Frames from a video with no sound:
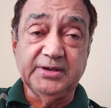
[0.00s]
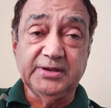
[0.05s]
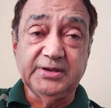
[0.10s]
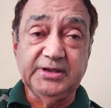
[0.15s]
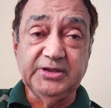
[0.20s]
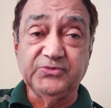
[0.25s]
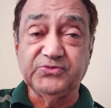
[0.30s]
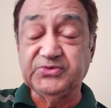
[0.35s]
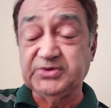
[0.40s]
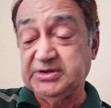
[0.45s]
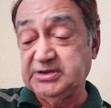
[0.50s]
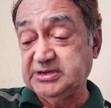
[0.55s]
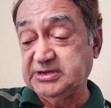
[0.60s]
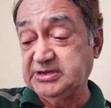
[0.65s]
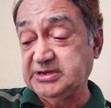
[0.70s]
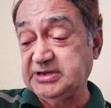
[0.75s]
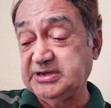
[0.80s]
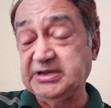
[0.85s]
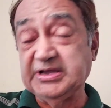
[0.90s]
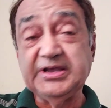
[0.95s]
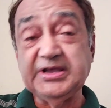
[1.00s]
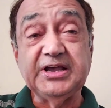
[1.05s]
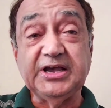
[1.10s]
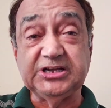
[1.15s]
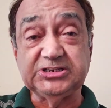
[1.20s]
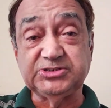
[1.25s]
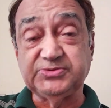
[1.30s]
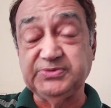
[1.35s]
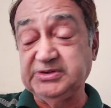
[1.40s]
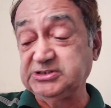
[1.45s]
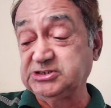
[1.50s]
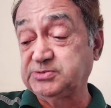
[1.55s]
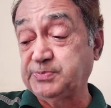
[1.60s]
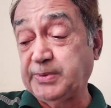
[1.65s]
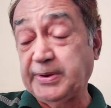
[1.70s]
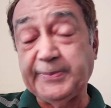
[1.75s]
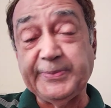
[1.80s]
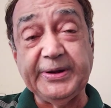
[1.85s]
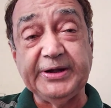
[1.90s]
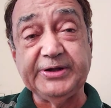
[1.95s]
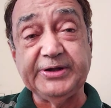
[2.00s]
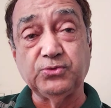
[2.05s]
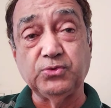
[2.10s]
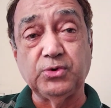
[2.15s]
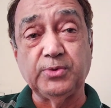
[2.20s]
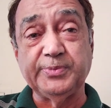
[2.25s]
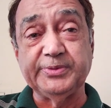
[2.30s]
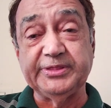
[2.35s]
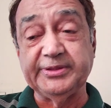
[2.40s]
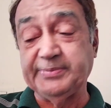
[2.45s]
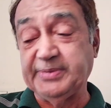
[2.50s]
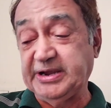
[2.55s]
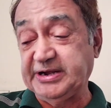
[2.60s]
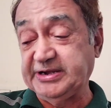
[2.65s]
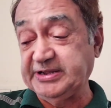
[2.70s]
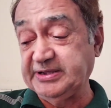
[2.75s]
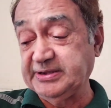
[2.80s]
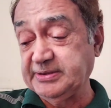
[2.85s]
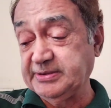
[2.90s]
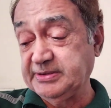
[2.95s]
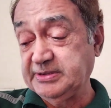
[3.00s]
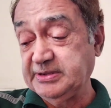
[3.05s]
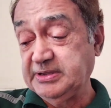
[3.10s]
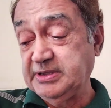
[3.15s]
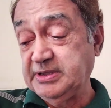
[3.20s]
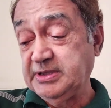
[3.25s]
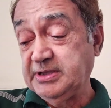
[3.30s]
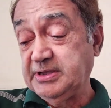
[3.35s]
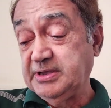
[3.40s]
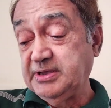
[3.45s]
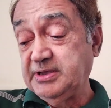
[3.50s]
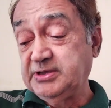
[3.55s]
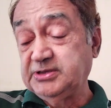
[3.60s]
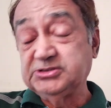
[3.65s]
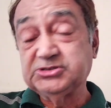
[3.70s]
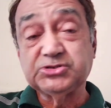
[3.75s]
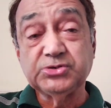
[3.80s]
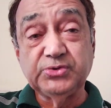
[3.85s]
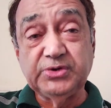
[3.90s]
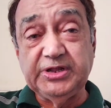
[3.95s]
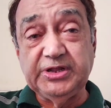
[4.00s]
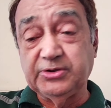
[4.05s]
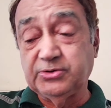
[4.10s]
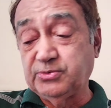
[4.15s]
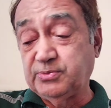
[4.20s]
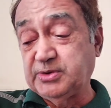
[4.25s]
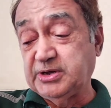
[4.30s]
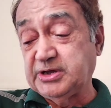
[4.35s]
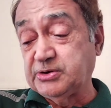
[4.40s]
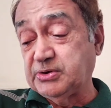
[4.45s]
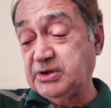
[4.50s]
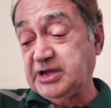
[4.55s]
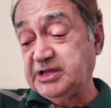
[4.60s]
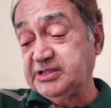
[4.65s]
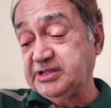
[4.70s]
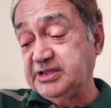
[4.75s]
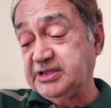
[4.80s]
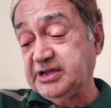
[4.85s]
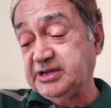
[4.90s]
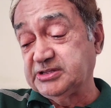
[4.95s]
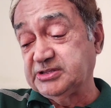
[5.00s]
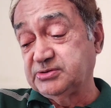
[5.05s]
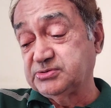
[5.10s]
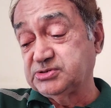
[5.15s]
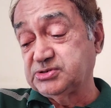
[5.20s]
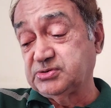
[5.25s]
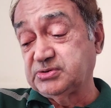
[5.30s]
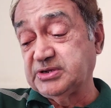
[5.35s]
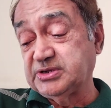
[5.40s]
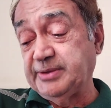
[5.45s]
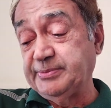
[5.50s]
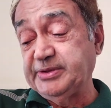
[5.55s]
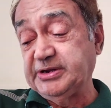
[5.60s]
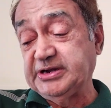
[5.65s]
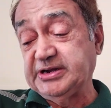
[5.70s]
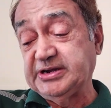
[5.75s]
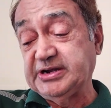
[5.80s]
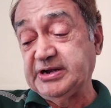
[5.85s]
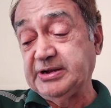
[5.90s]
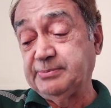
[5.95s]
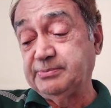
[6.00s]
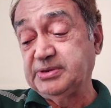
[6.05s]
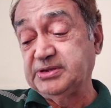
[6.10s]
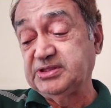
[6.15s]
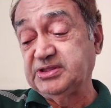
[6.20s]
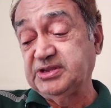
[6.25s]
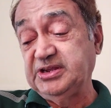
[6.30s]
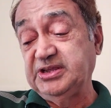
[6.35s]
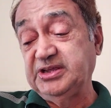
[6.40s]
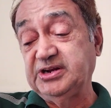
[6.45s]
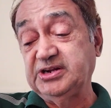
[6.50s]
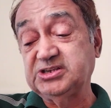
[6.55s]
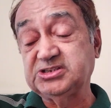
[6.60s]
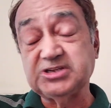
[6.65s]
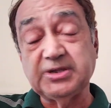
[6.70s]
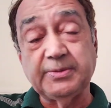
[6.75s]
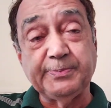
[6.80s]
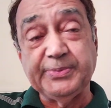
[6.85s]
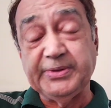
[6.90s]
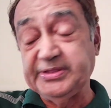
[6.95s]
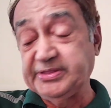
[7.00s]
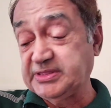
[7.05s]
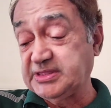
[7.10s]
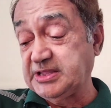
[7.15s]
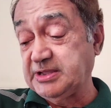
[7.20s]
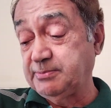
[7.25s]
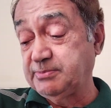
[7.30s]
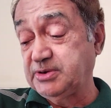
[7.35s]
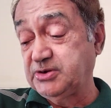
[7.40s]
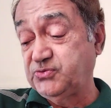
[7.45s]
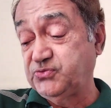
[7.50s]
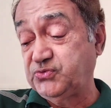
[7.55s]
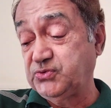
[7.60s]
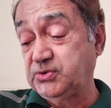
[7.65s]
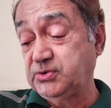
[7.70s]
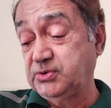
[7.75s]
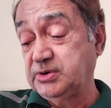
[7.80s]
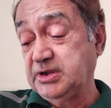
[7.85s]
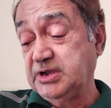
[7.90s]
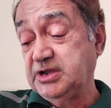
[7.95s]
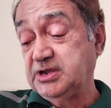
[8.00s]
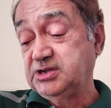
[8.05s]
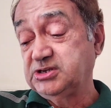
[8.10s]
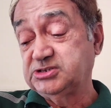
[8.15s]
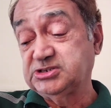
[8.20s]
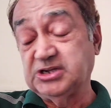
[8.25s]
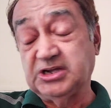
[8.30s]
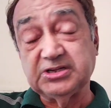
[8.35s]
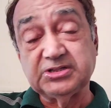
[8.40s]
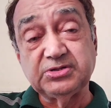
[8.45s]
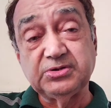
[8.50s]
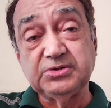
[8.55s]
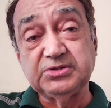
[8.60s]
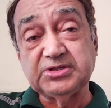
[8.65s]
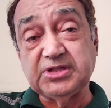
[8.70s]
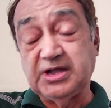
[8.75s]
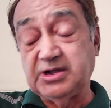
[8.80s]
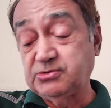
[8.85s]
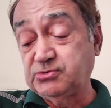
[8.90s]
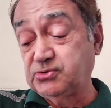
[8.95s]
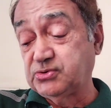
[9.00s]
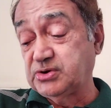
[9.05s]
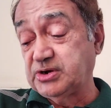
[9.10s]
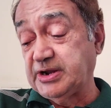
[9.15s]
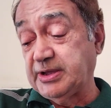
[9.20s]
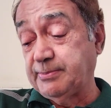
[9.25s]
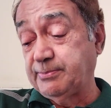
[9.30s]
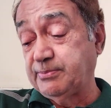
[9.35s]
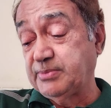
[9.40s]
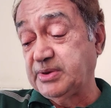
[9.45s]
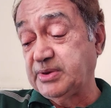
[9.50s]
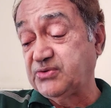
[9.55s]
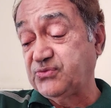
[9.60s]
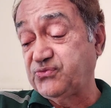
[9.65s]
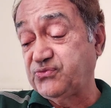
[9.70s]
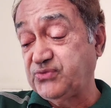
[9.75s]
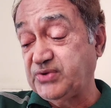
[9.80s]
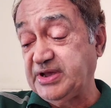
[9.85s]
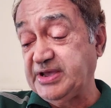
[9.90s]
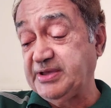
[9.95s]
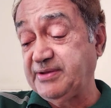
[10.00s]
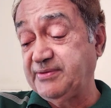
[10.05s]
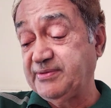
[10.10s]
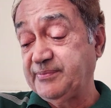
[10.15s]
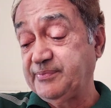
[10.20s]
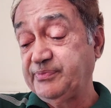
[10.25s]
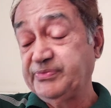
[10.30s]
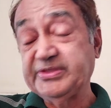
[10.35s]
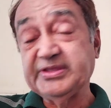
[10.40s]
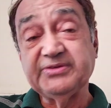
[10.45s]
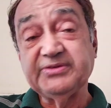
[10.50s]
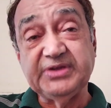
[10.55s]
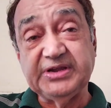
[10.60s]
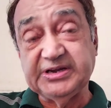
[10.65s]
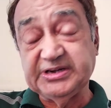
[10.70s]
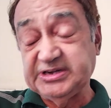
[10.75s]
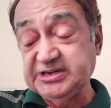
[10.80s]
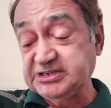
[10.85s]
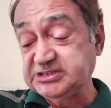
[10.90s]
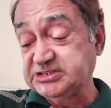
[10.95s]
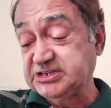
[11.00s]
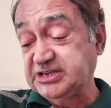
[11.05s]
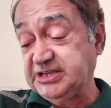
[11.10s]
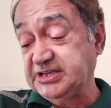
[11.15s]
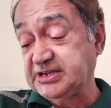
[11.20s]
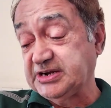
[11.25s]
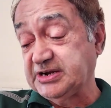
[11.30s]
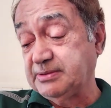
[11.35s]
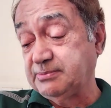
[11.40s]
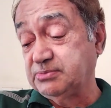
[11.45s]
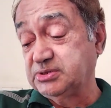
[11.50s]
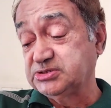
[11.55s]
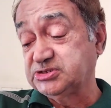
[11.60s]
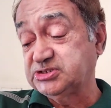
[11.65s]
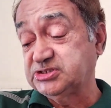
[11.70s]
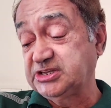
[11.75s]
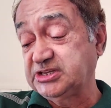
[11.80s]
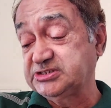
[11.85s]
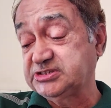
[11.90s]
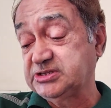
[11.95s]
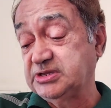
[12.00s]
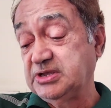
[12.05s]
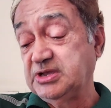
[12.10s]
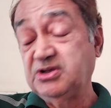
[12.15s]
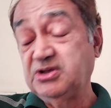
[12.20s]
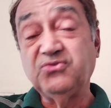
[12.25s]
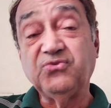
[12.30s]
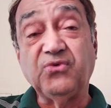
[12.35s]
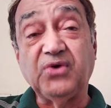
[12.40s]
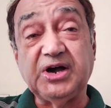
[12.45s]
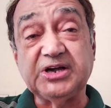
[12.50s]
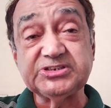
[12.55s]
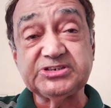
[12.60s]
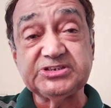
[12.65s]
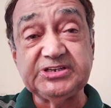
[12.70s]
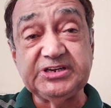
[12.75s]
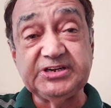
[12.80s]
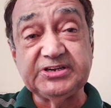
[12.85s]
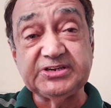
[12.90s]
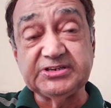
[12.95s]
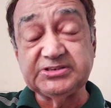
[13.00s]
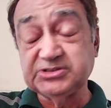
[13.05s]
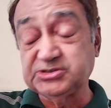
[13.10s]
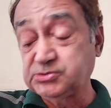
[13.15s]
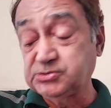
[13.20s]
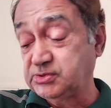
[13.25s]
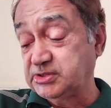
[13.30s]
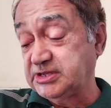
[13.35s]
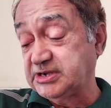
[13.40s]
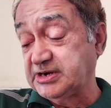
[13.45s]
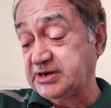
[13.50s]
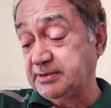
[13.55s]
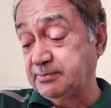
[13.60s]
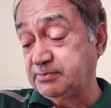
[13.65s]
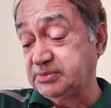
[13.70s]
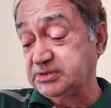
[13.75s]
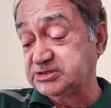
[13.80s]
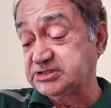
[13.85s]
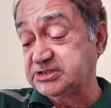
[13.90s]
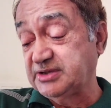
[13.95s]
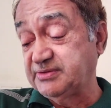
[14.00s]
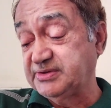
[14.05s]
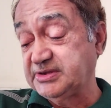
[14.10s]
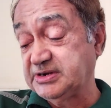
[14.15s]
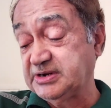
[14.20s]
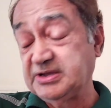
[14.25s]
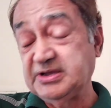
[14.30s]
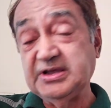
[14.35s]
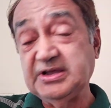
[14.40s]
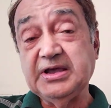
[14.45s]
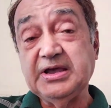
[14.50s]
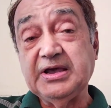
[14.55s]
if Ashwin is prepared to open the batting. Surya Kumar Yadav should come in at number 3, Rishabh Pant number 4, Shardul Thakur number 5, Venkatesh Iyer number 6, Washington Sundar number 7.